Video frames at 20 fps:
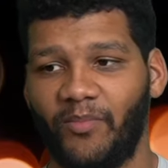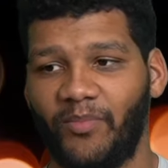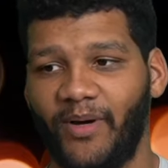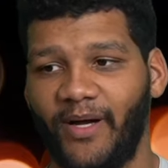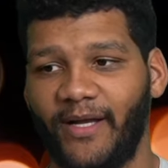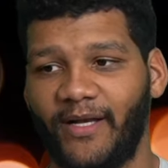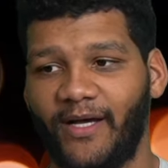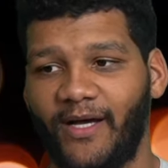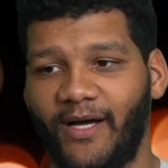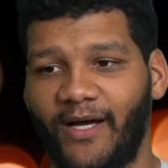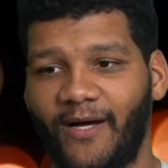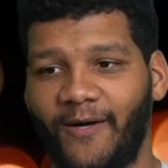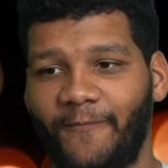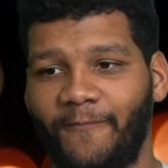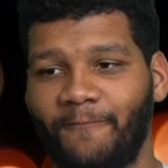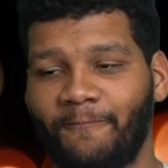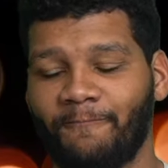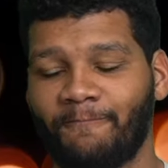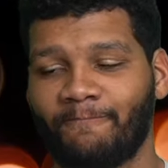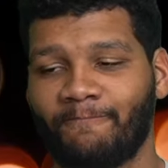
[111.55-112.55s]
But uh,
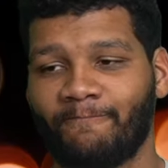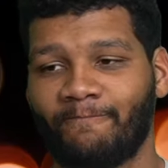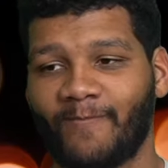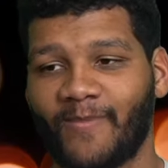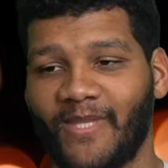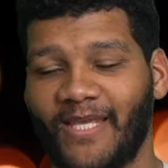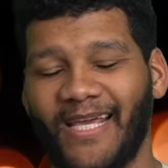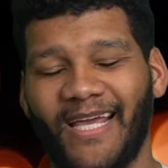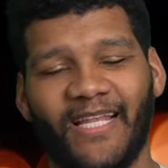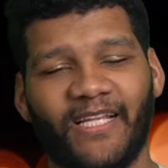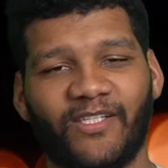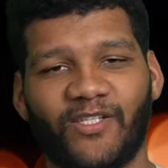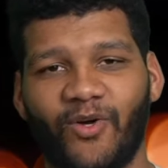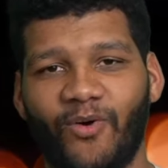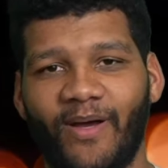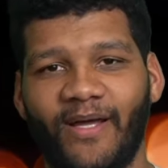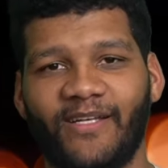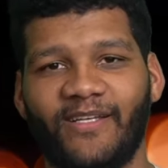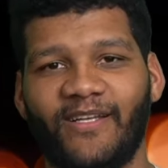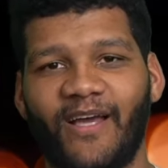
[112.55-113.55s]
yeah, let's go
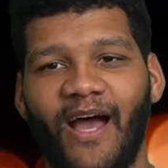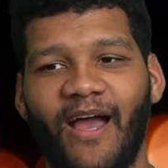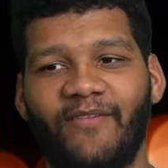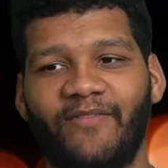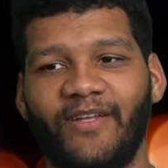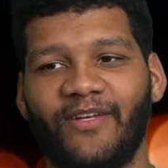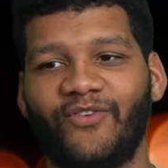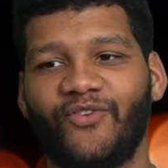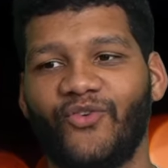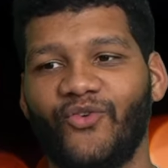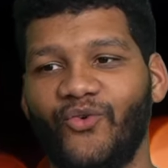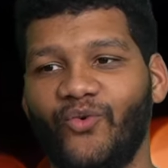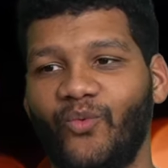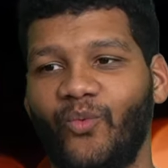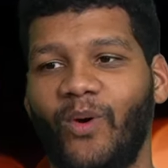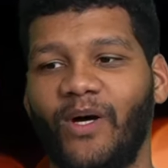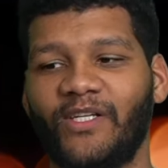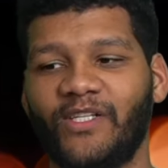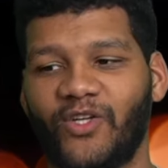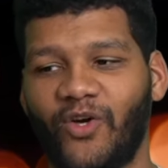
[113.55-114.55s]
ahead and dive into
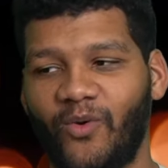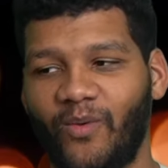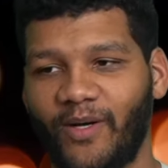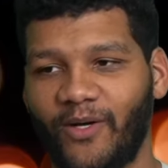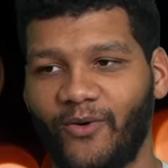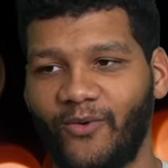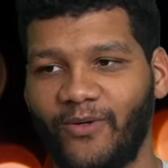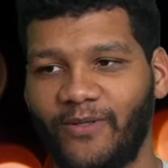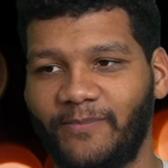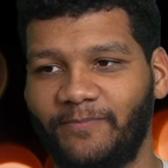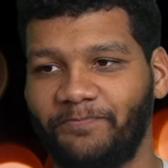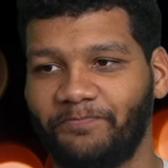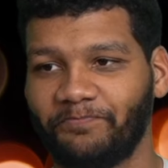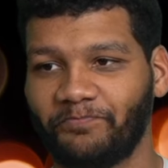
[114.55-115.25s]
what's going on.